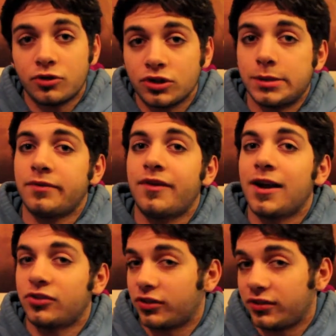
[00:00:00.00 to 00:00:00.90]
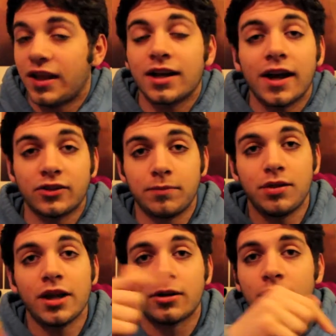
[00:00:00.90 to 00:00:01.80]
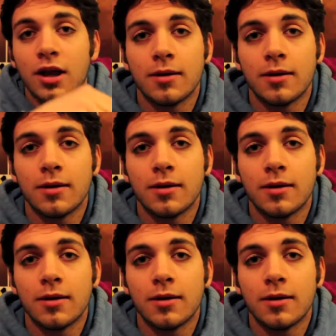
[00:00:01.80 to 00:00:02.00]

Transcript: sure Jamie Foxx is, because that guy's a player.